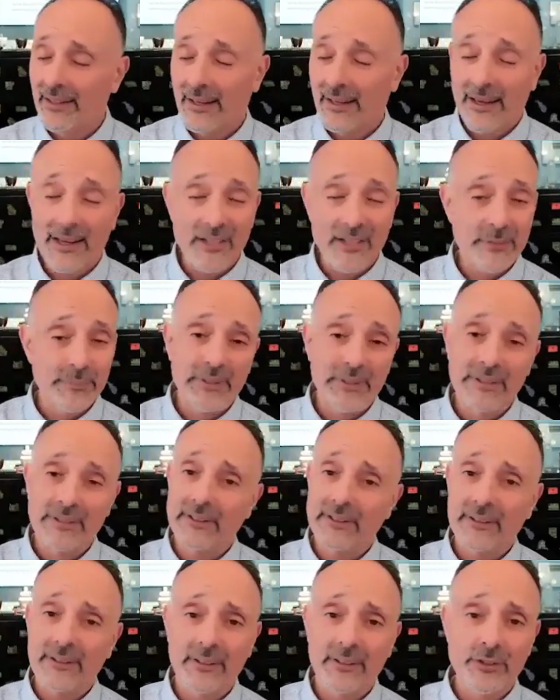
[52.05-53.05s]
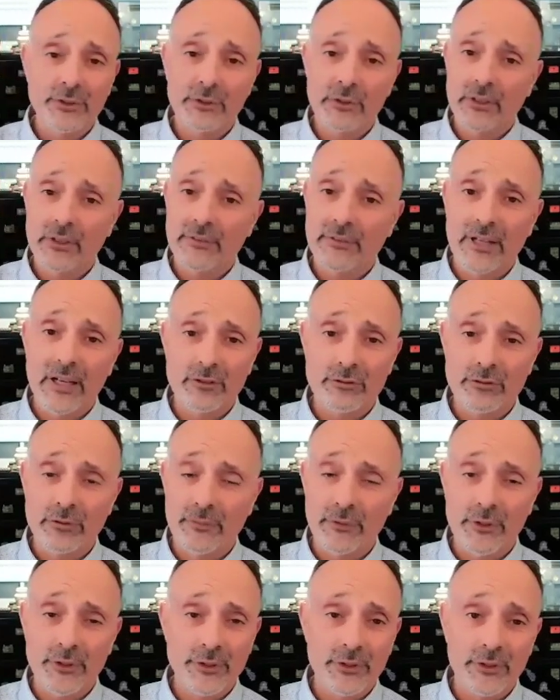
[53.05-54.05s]
has been nothing short of
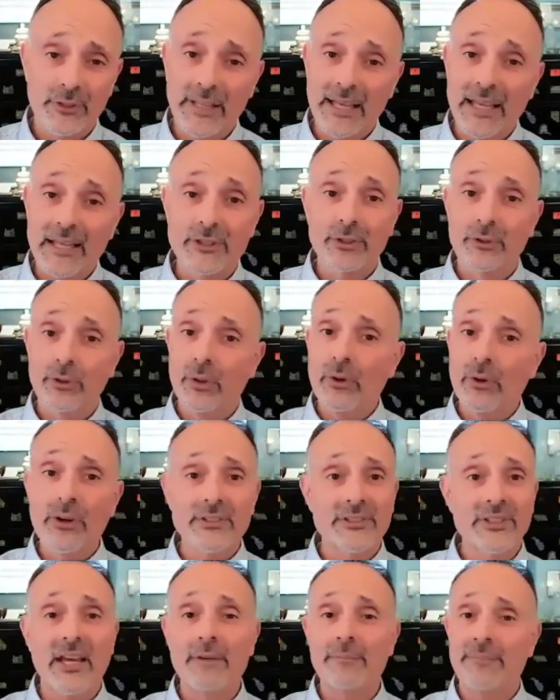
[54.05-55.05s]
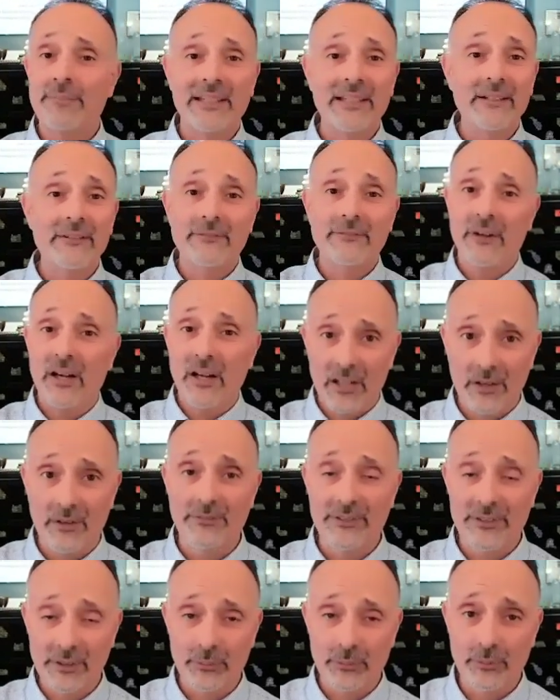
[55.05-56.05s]
controversial as long as I've been
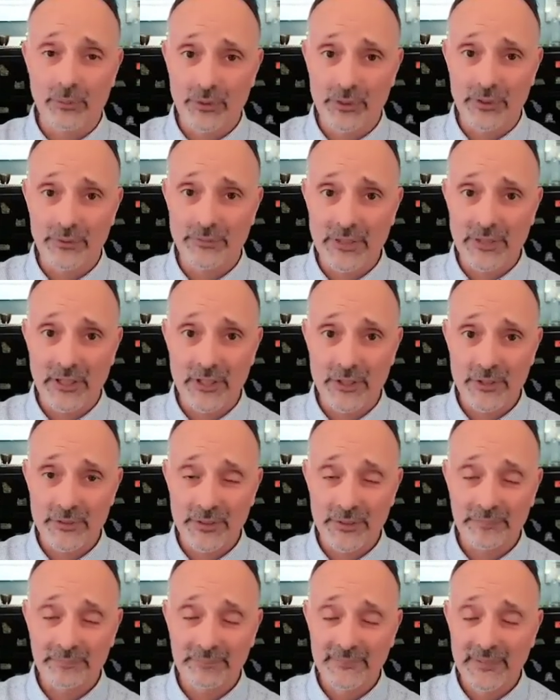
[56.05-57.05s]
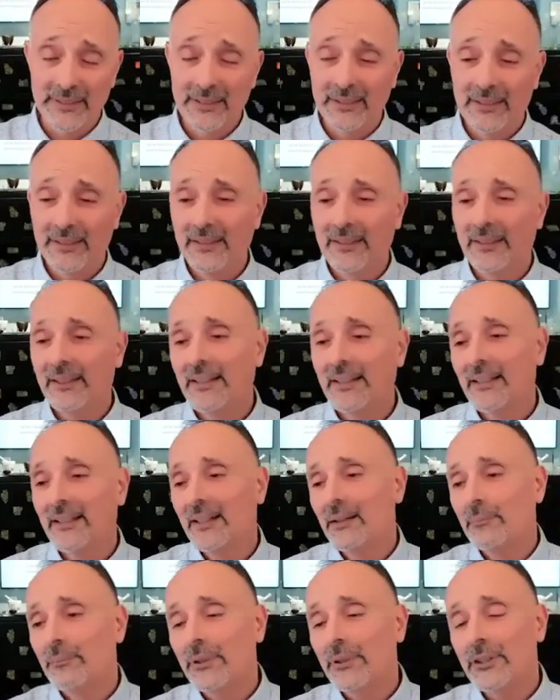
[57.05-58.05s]
involved in the world of dentistry.
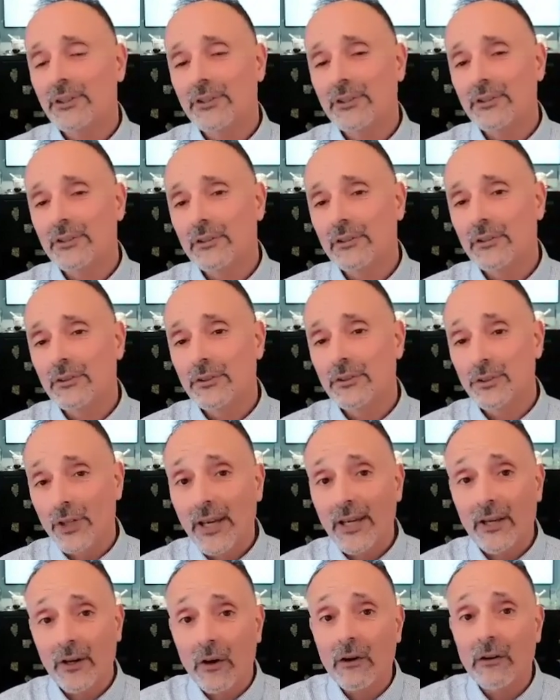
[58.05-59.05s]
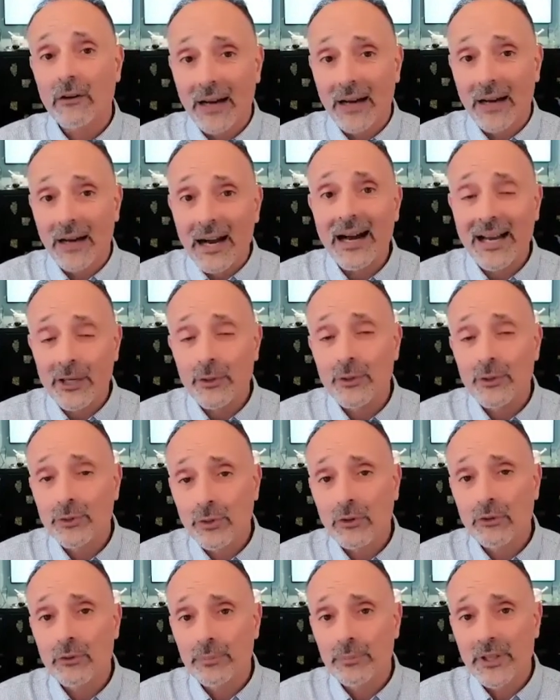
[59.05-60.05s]
But JRI, or
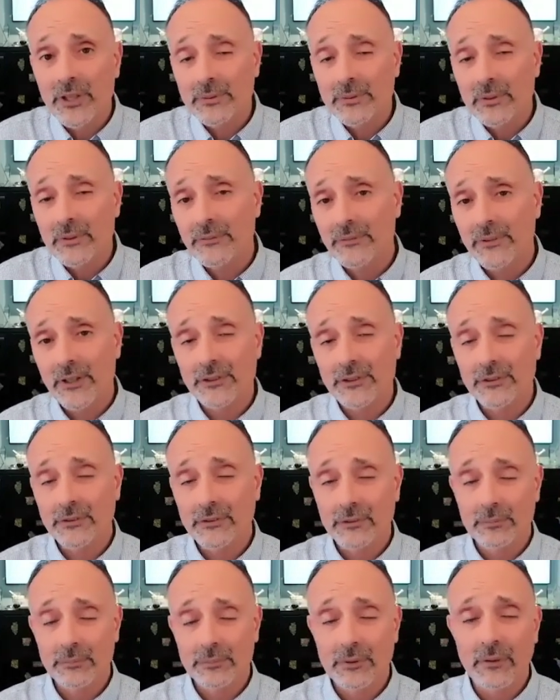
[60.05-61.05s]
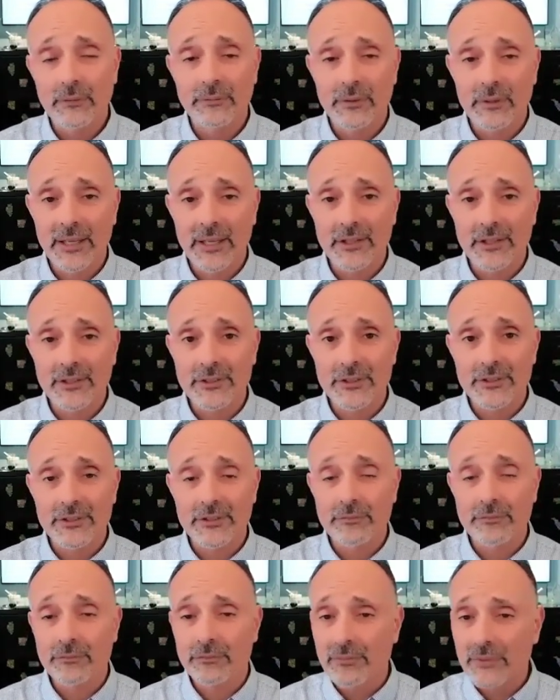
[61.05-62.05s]
joint replacement infection
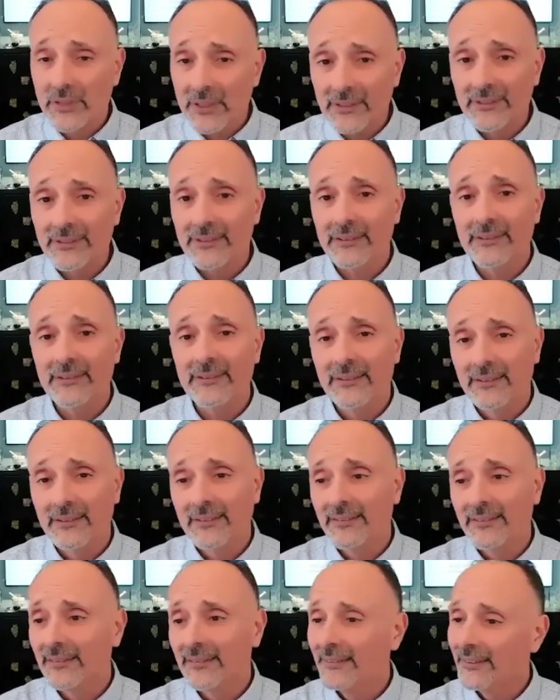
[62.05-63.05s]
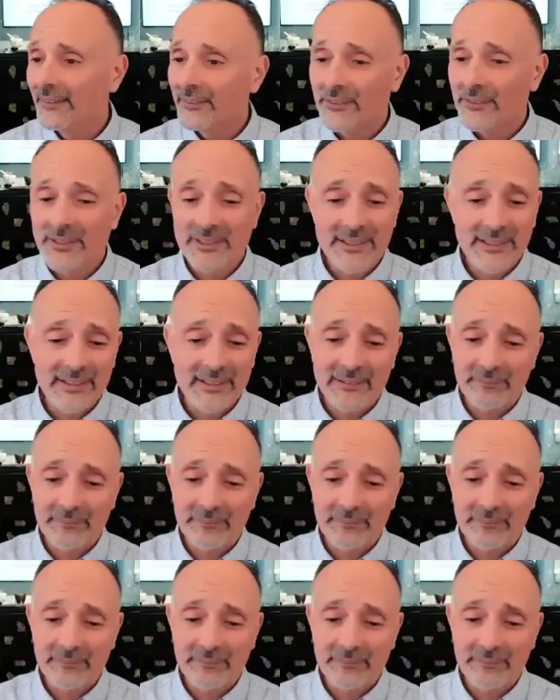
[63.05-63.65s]
prophylaxis, really just